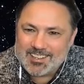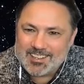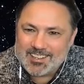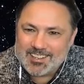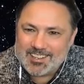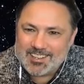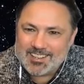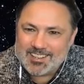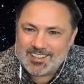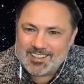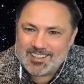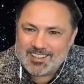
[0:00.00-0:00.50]

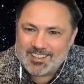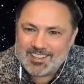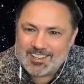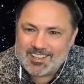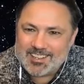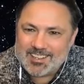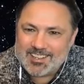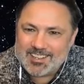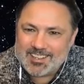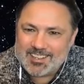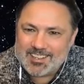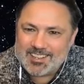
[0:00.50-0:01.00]

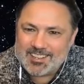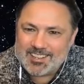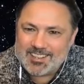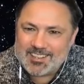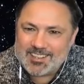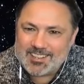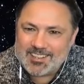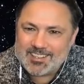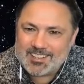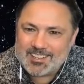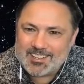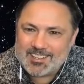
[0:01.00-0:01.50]

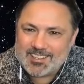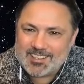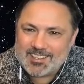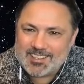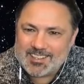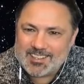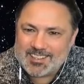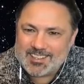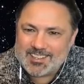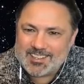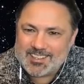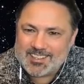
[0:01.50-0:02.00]

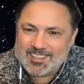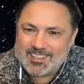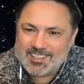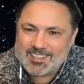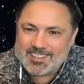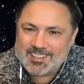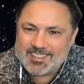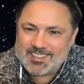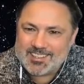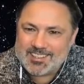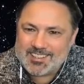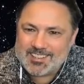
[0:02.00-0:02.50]

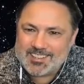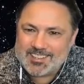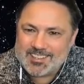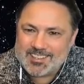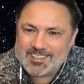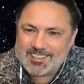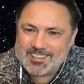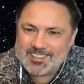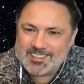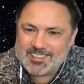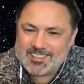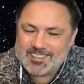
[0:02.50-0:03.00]

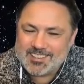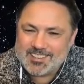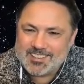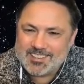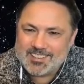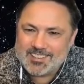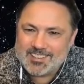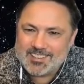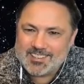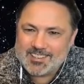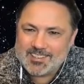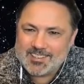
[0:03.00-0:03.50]

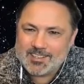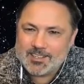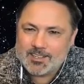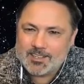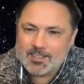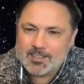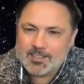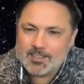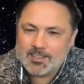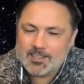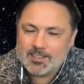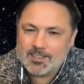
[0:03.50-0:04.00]

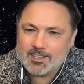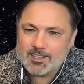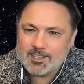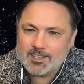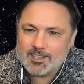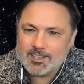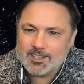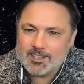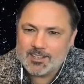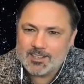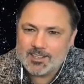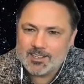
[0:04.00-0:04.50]

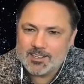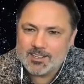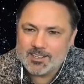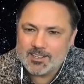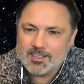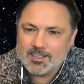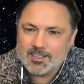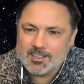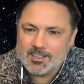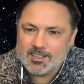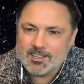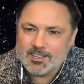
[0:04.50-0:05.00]

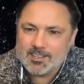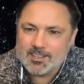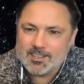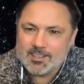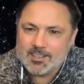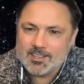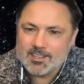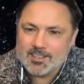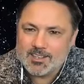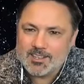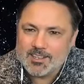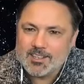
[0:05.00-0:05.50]

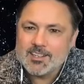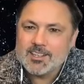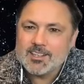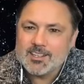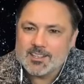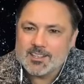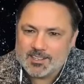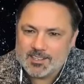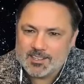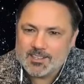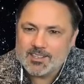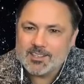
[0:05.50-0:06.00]

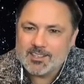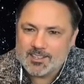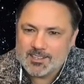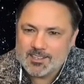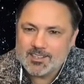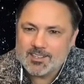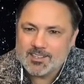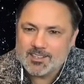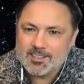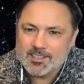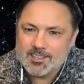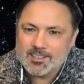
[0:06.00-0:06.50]

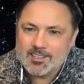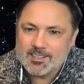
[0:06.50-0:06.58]
(not speaking)